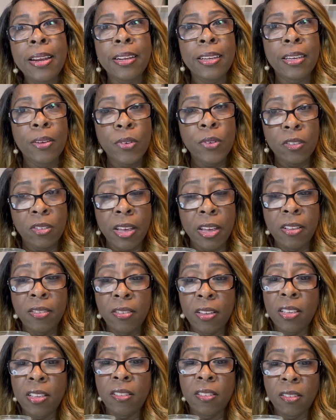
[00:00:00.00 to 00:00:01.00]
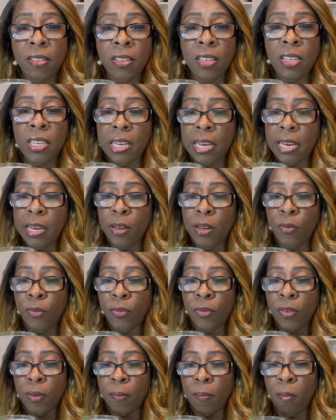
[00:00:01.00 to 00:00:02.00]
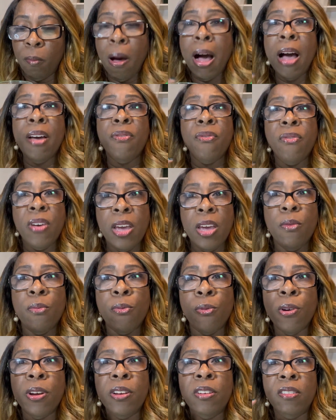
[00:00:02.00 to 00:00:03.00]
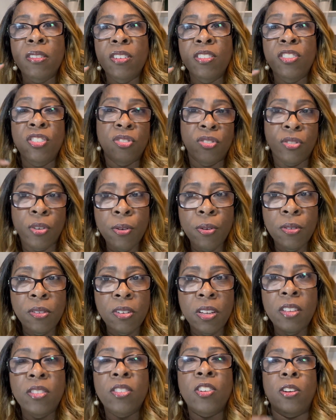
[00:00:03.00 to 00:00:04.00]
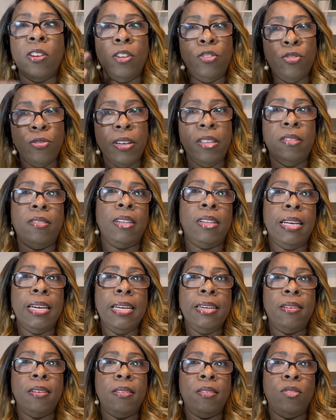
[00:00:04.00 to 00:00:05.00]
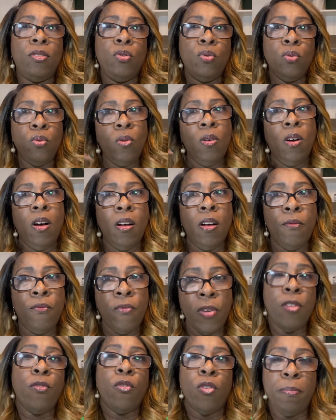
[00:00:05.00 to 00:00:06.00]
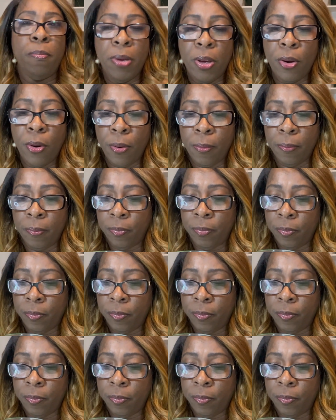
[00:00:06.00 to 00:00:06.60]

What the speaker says: and give it a taste and see if my favorite dessert is going to translate to a favorite beer.